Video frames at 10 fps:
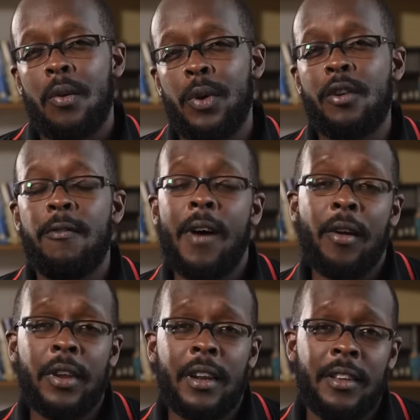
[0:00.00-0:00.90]
we
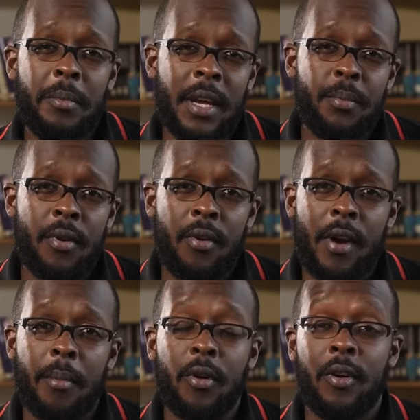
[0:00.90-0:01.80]
co-founded a debate
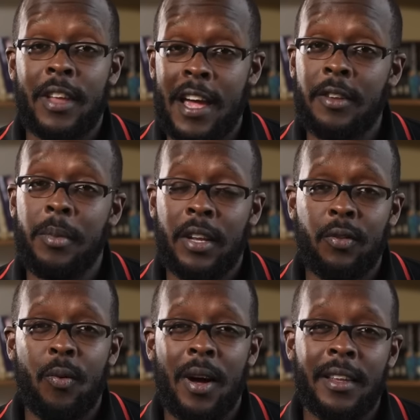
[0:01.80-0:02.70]
program called Debate
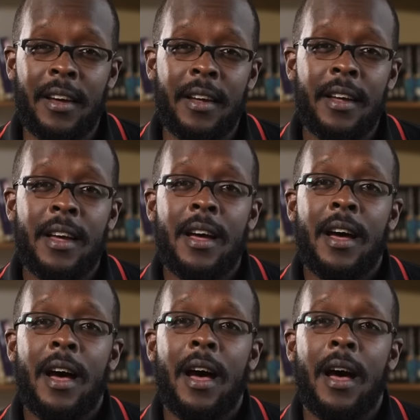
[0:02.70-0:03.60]
Rwanda.
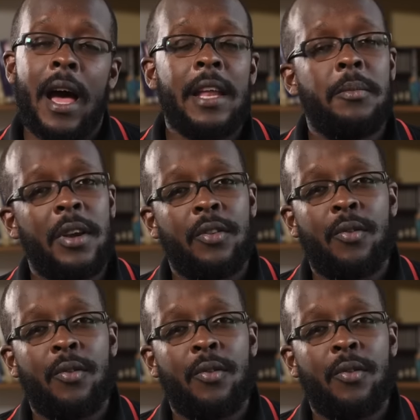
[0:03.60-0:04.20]
Debate